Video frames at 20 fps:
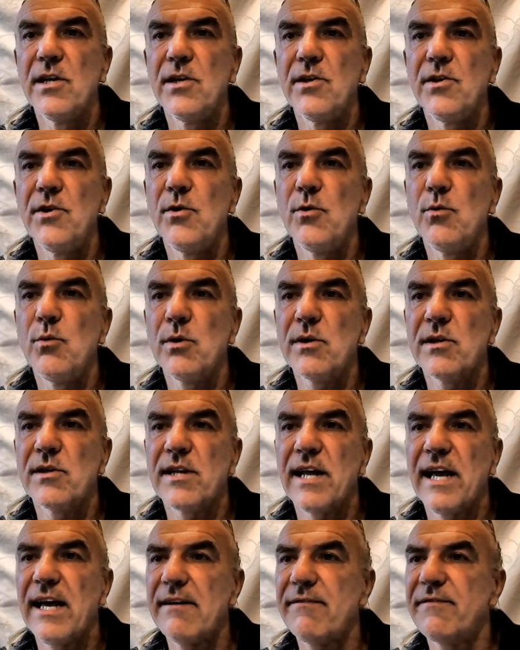You would
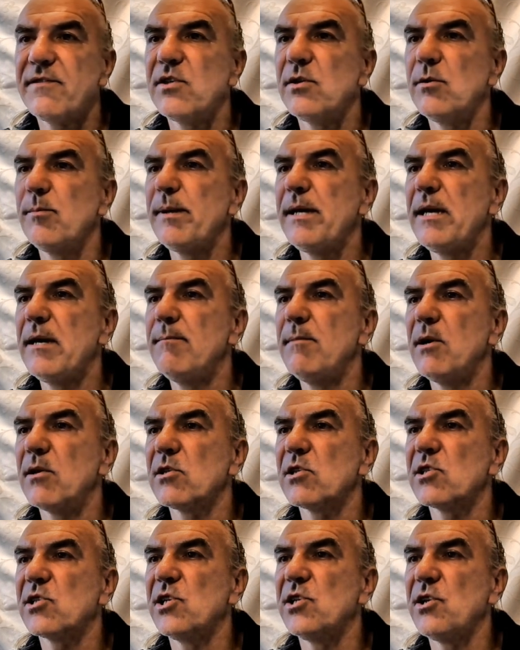have to be a
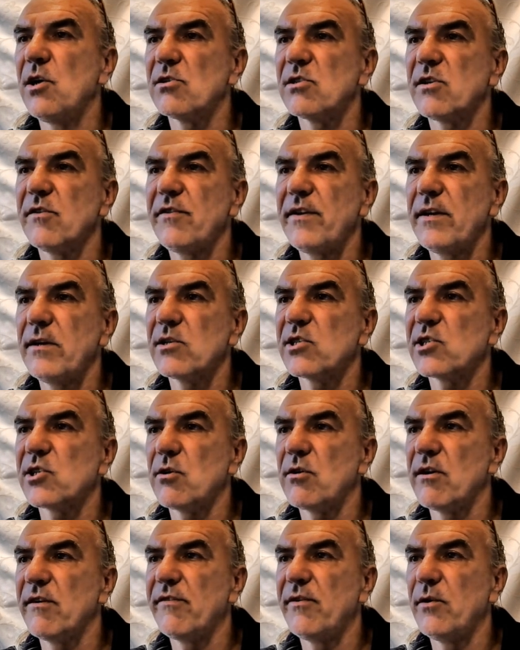monster not to feel
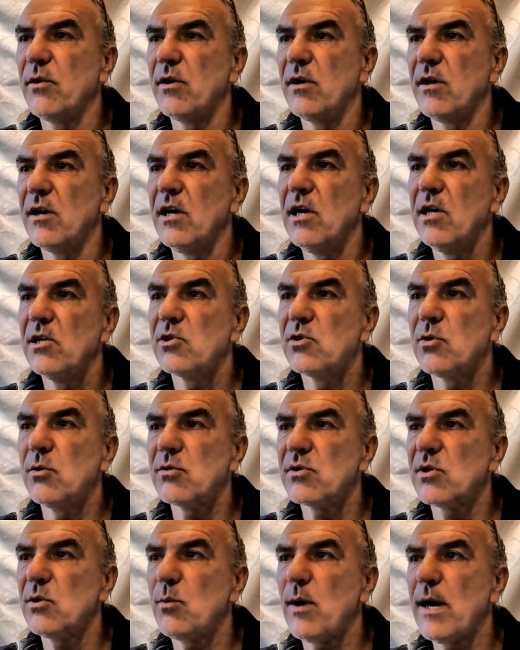sorry for her.
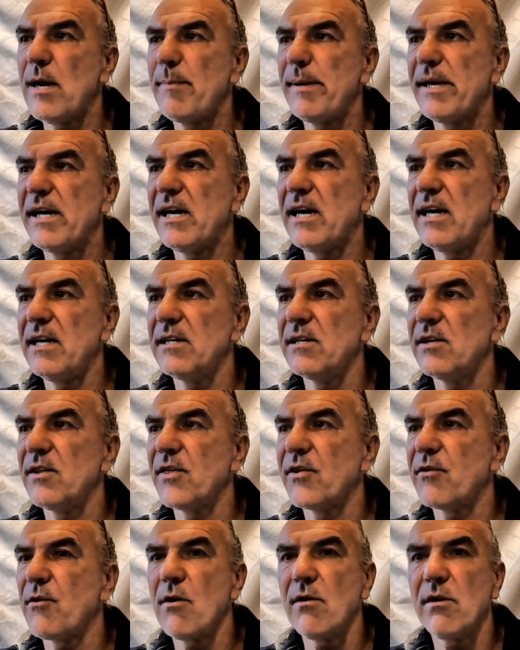Tucked away behind a
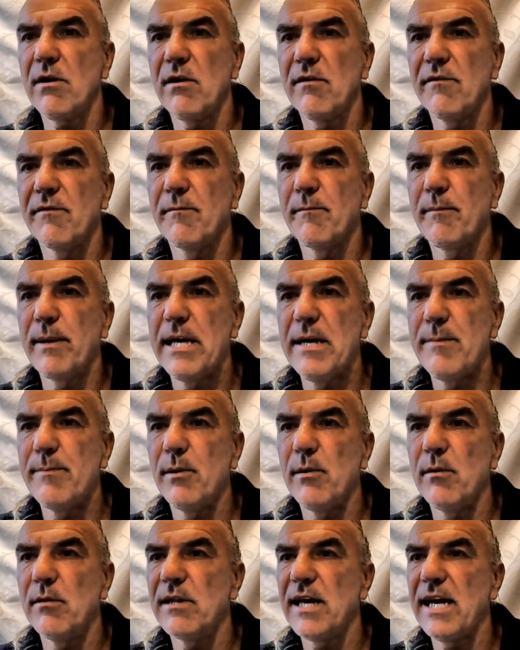throng of
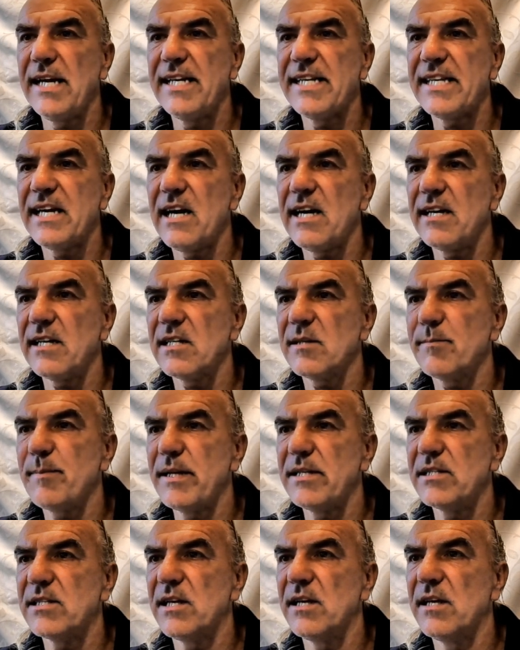people, Lady Diana
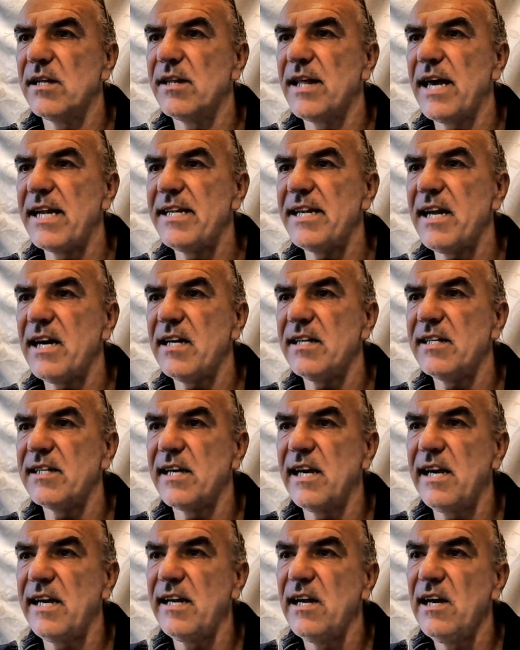Spencer, then
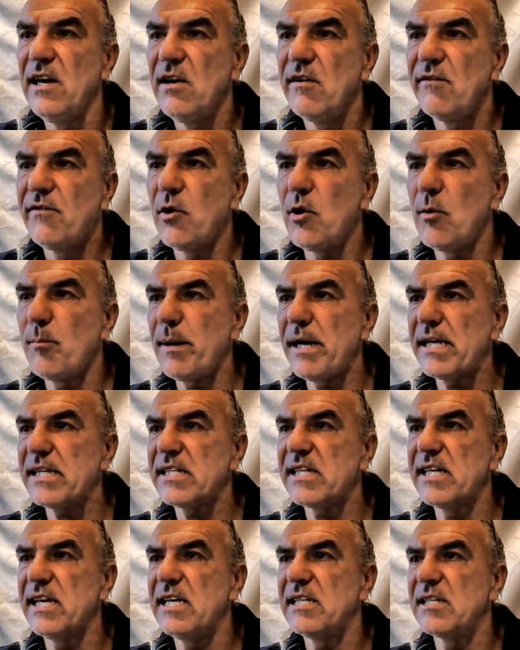19, fought back
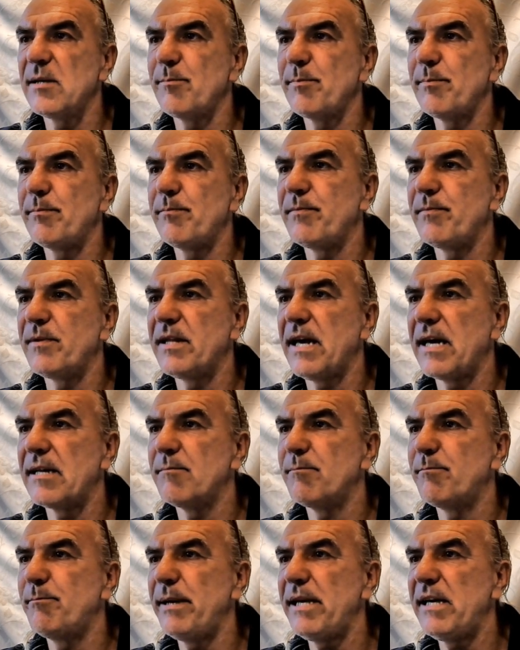tears
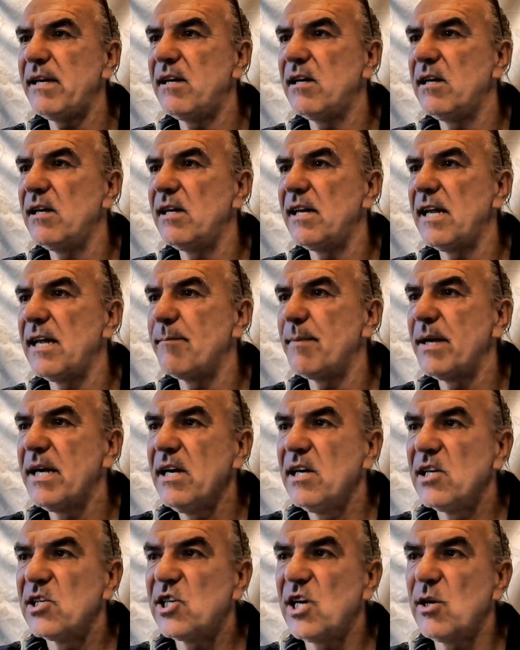and bit her lip.
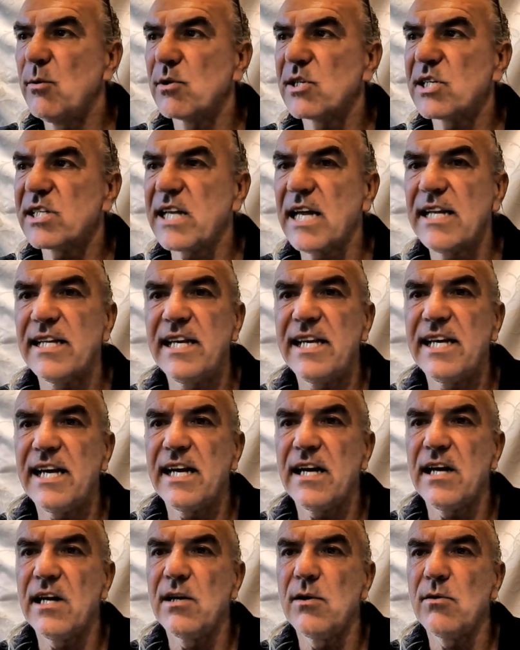She was standing
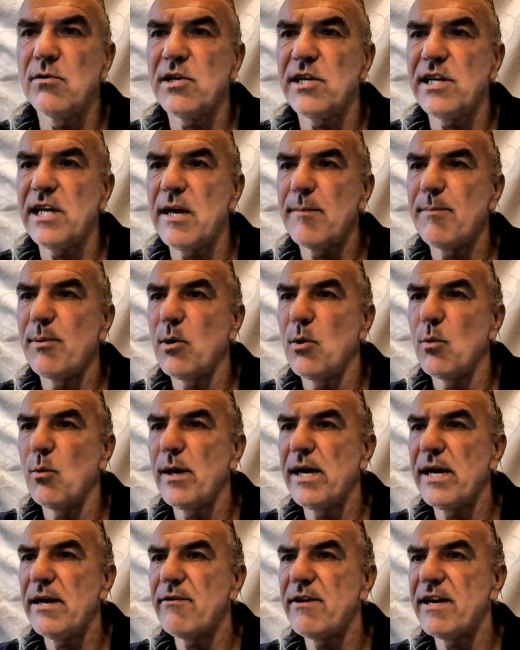at a London airport
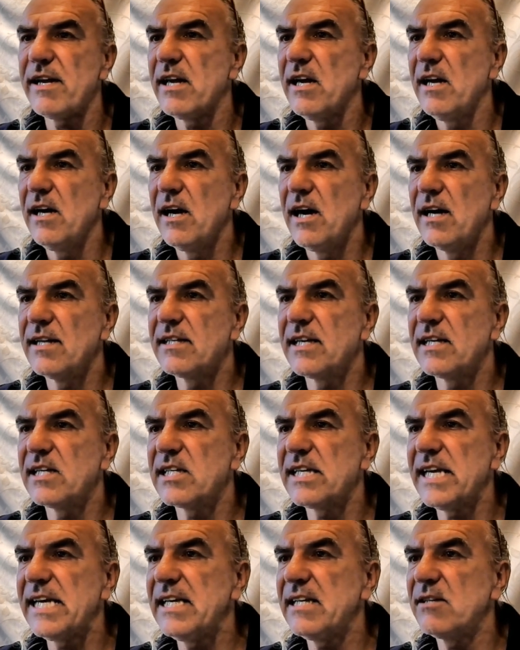wearing a
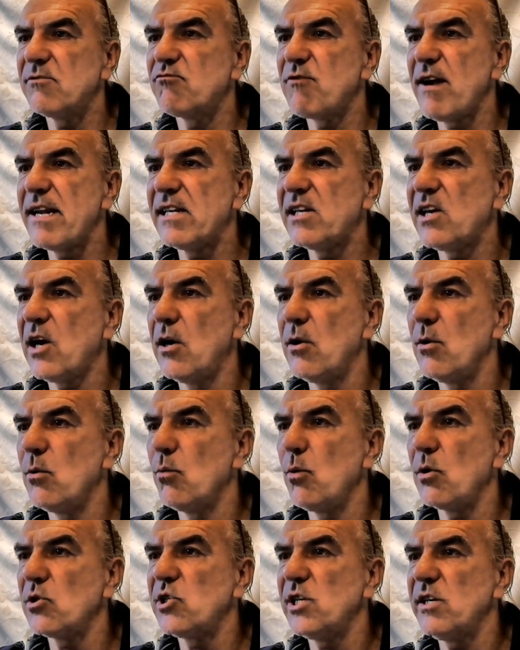distinct red coat,
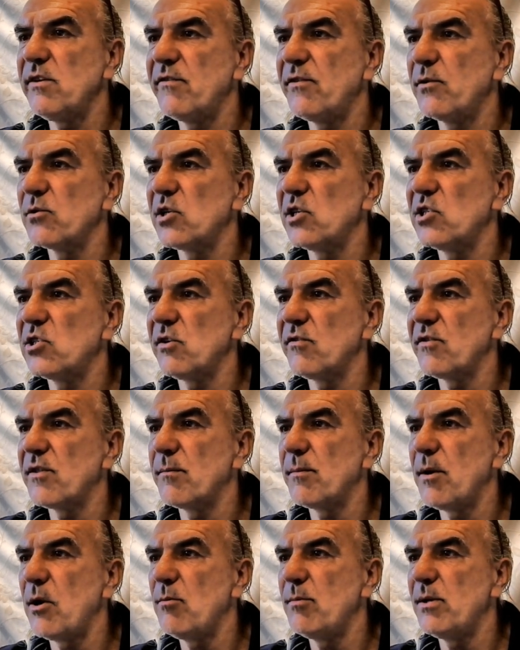watching footage of
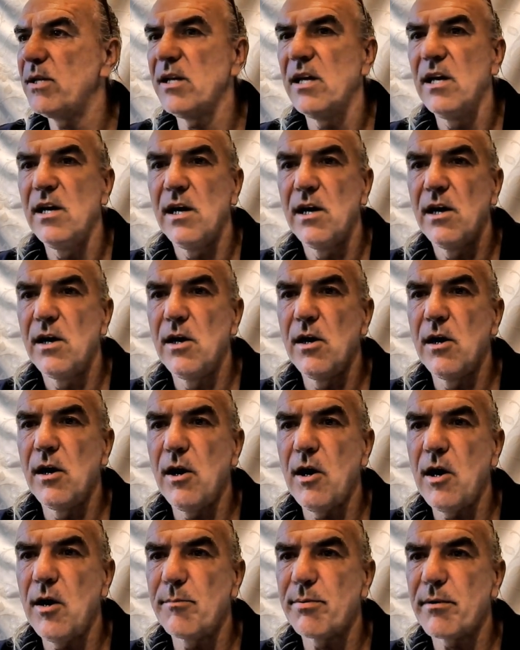the moment her
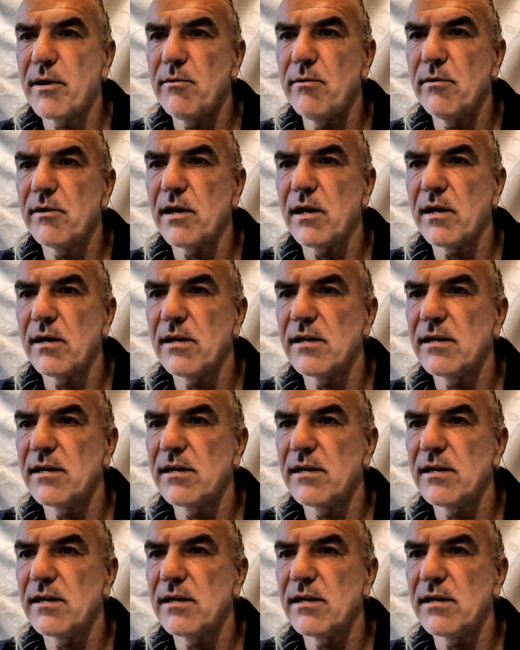heart broke